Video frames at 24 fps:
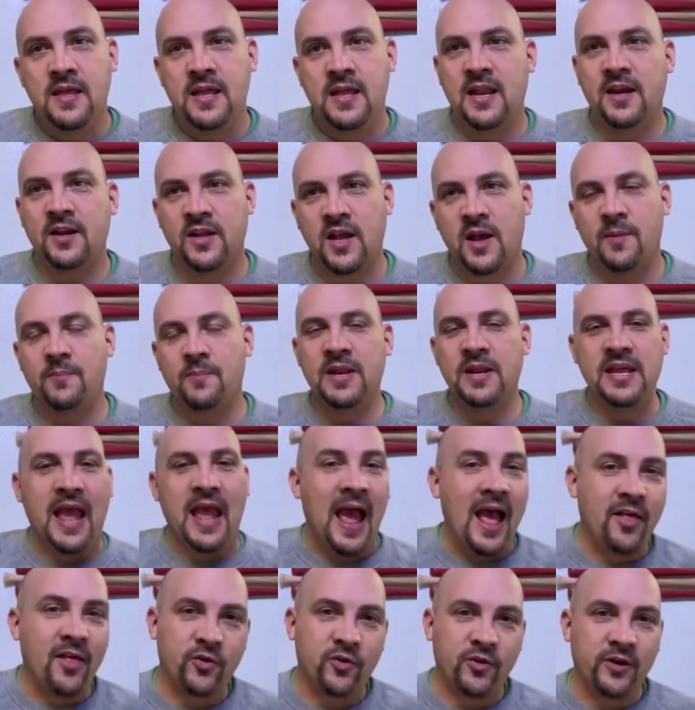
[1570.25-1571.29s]
He had a company
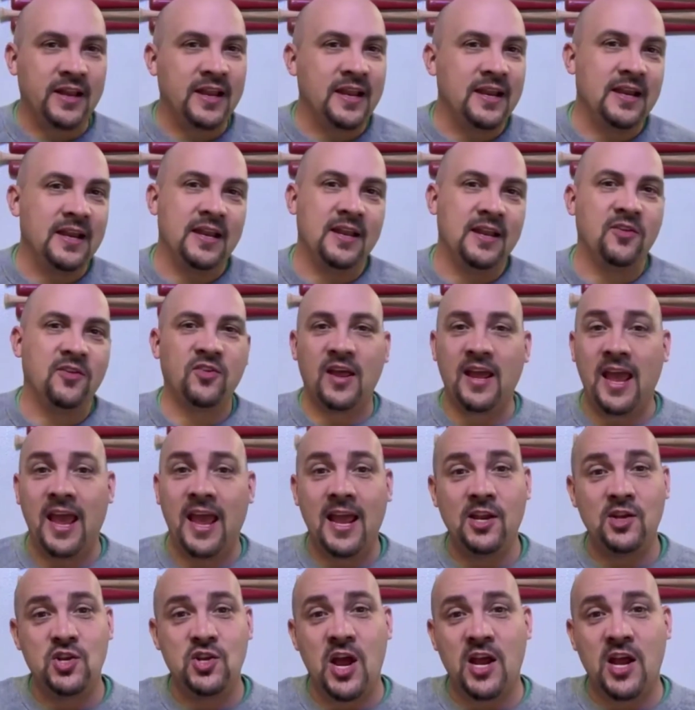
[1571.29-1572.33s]
gathering and he's like,
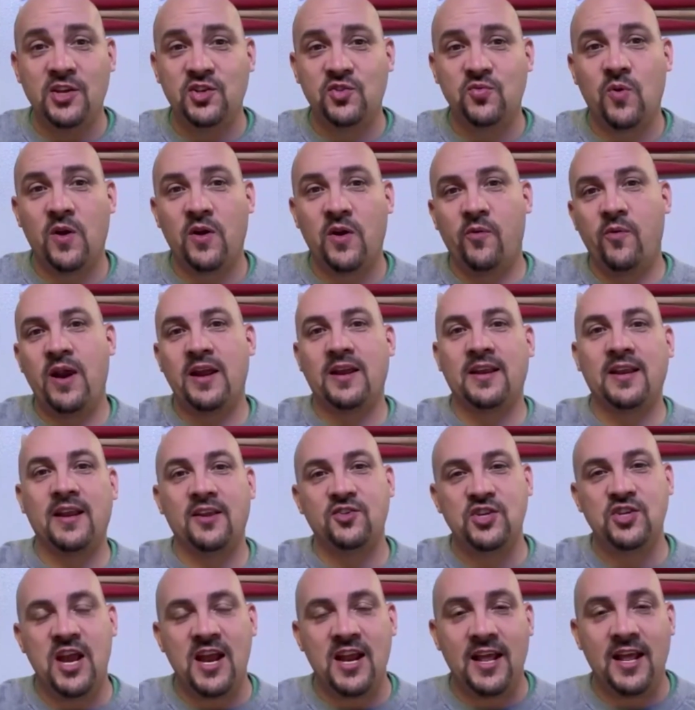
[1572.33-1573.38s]
hey, I just want to
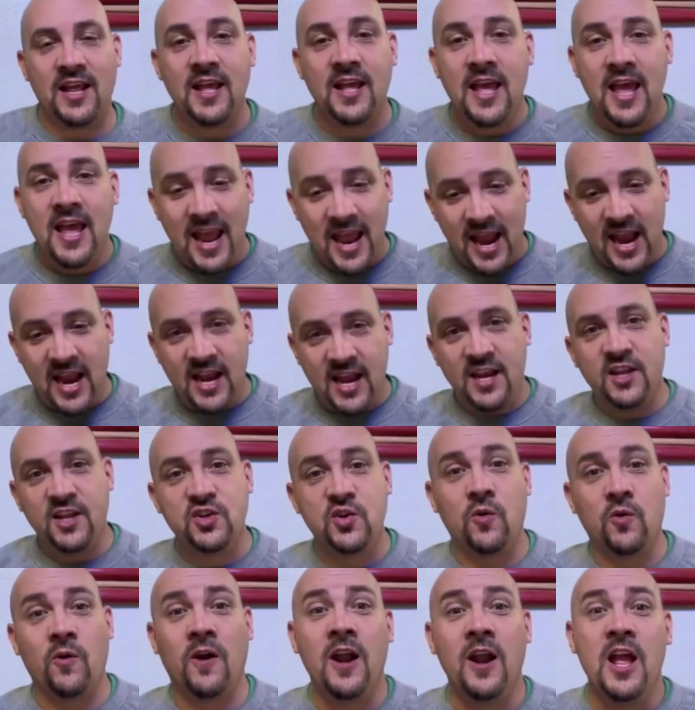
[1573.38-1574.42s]
recognize Janet.
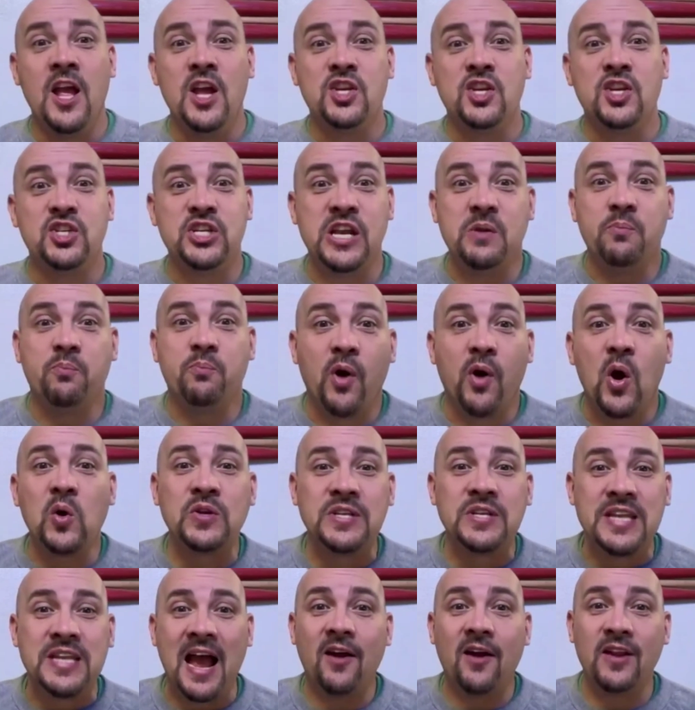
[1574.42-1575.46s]
Handed to her. She
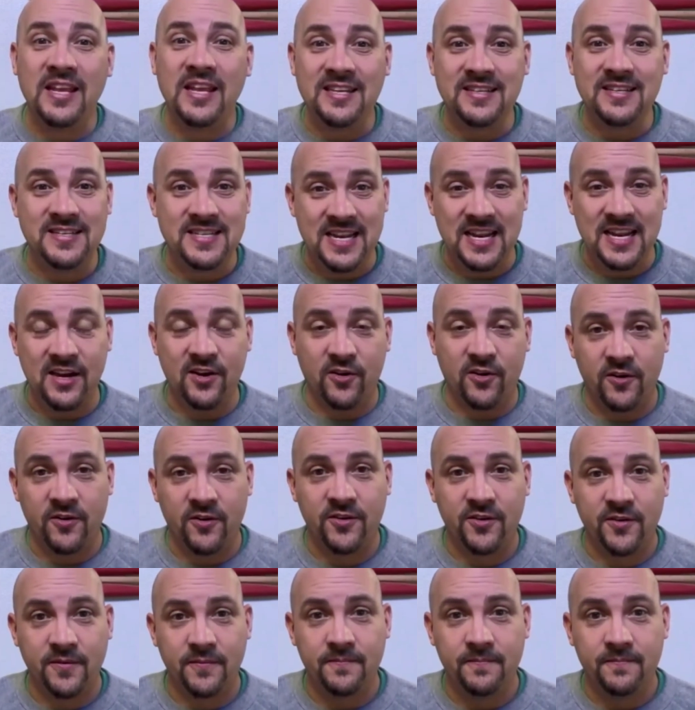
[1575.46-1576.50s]
broke down in
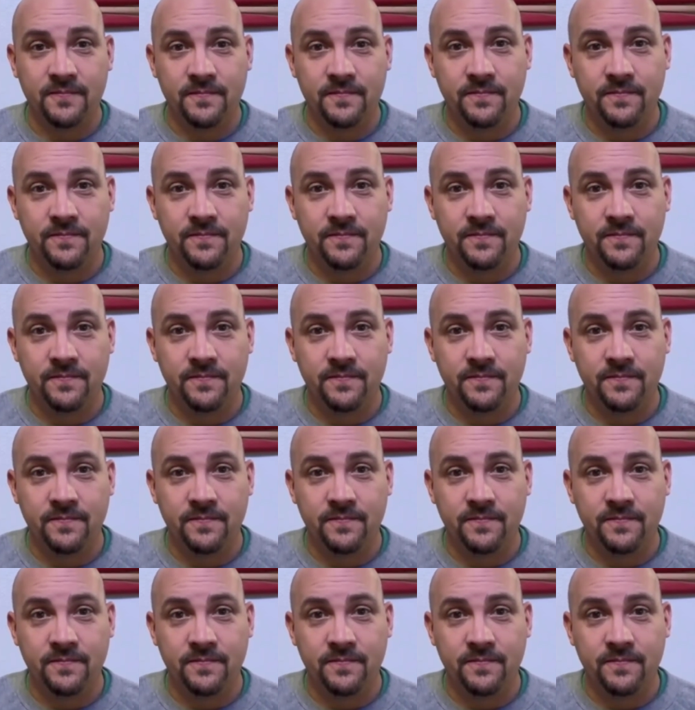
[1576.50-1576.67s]
tears.